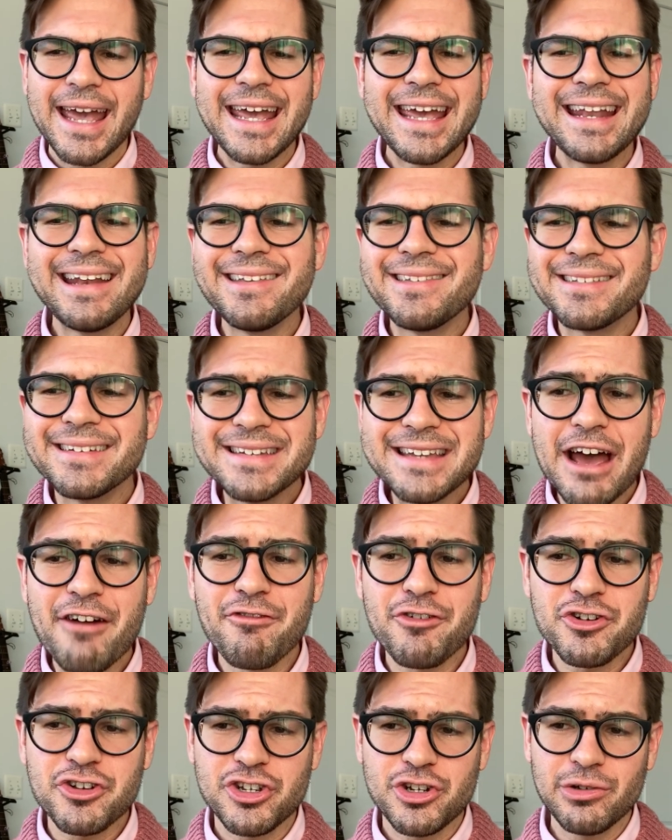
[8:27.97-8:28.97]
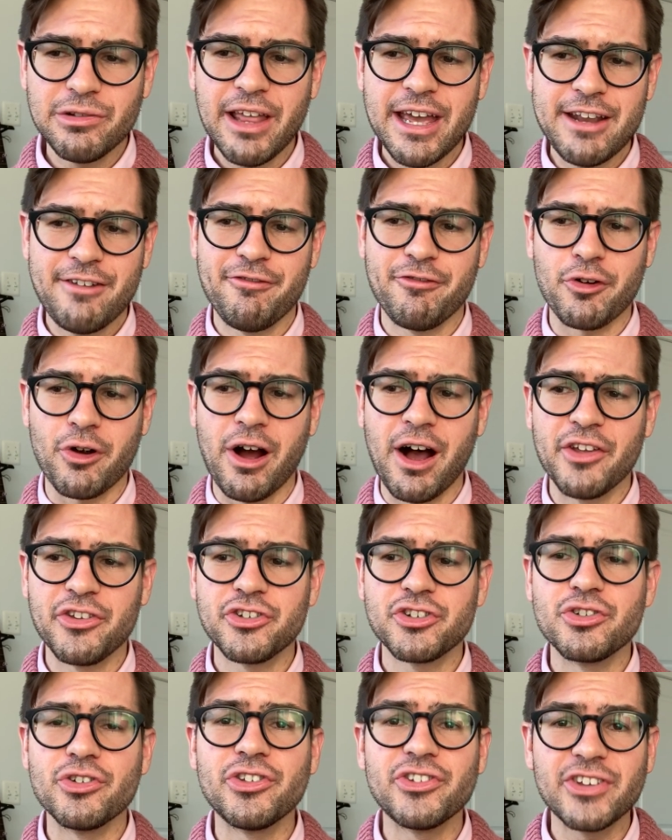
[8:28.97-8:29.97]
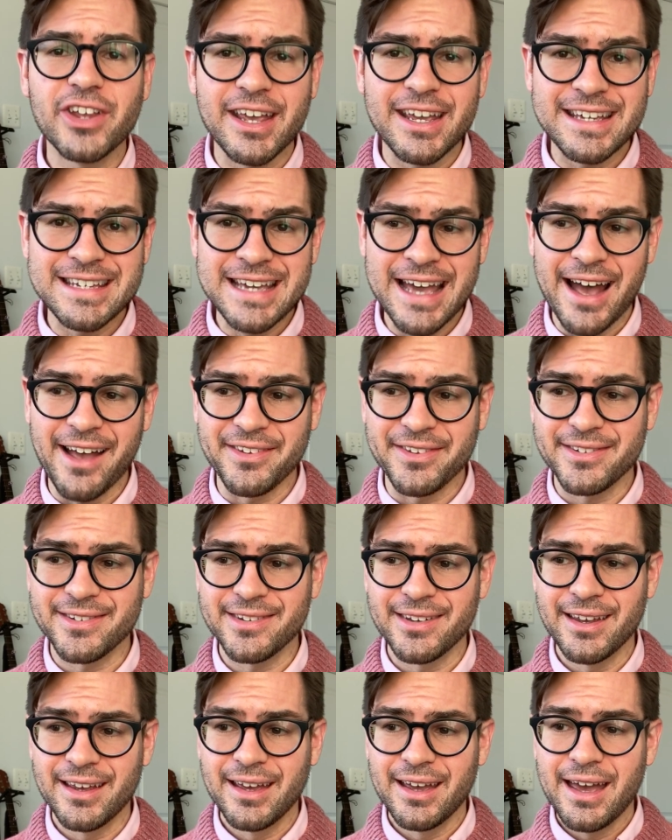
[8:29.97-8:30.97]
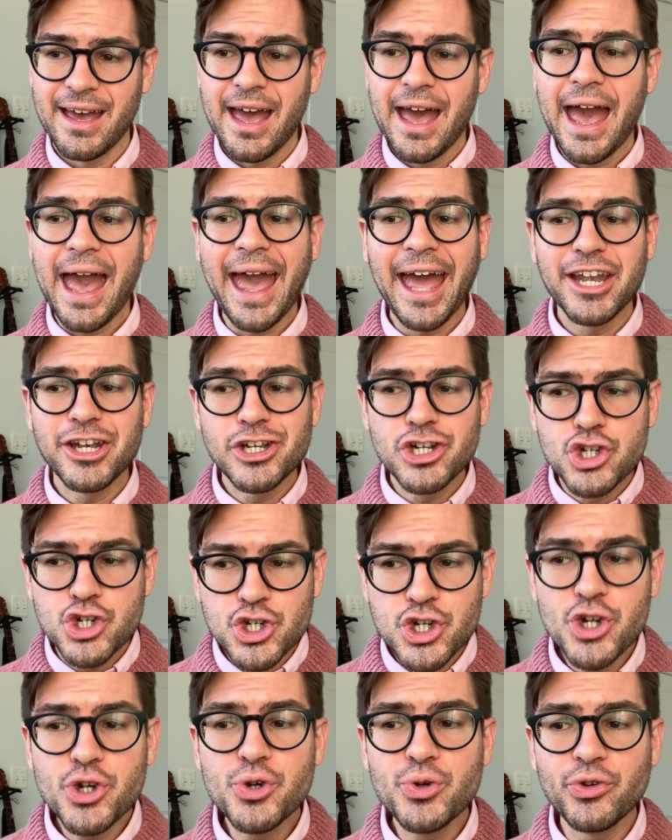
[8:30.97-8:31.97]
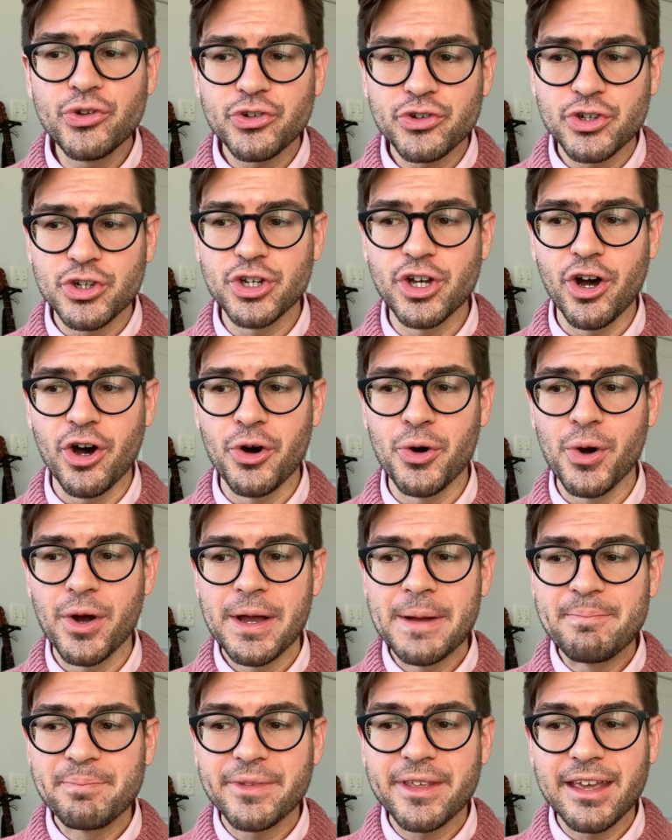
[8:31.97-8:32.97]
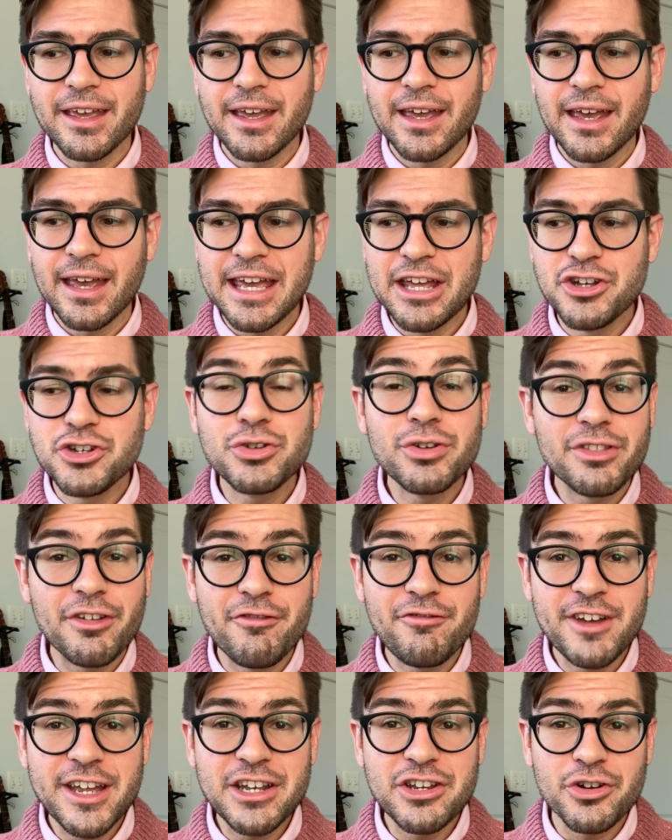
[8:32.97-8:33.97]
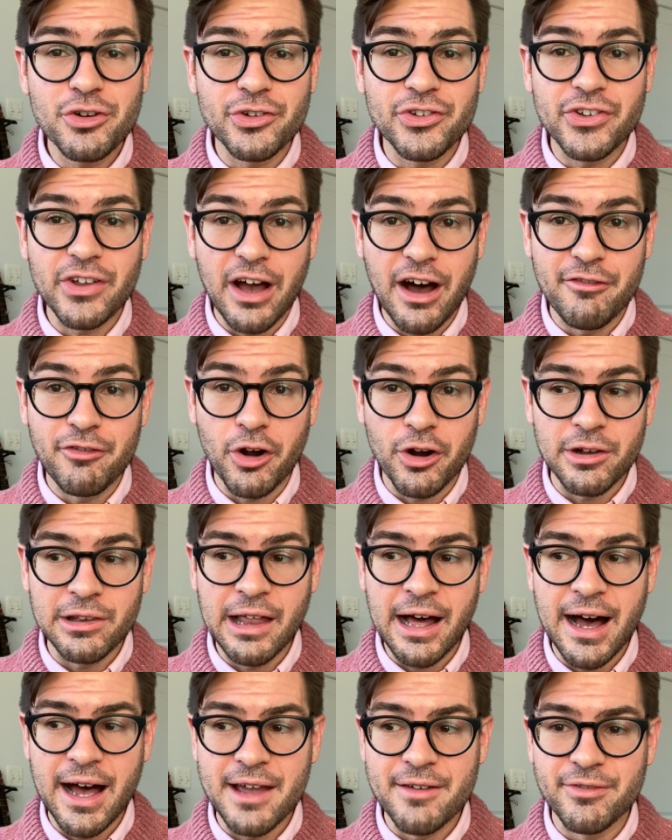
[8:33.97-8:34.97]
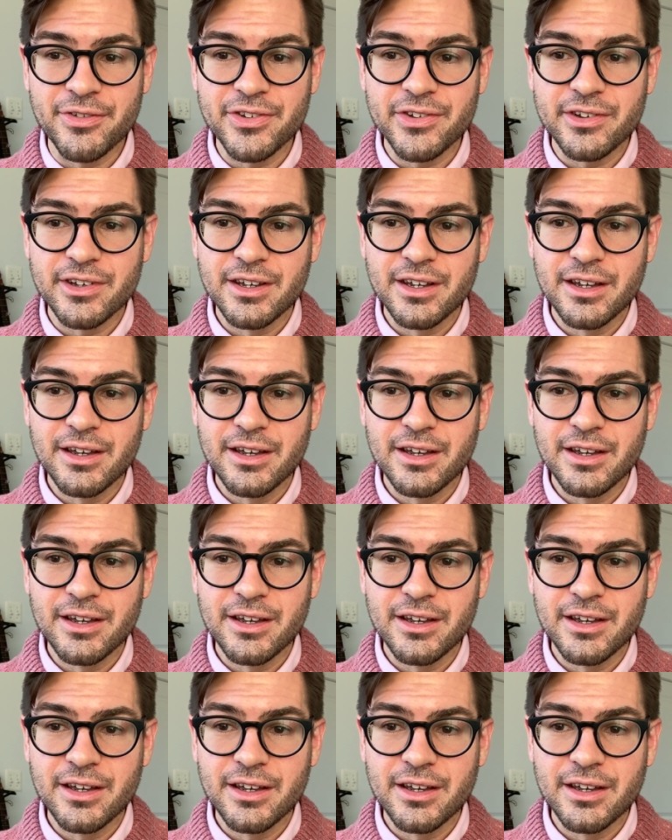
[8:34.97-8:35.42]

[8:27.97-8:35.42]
it is never too late for us to say yes and choose to go into the vineyards of our lives.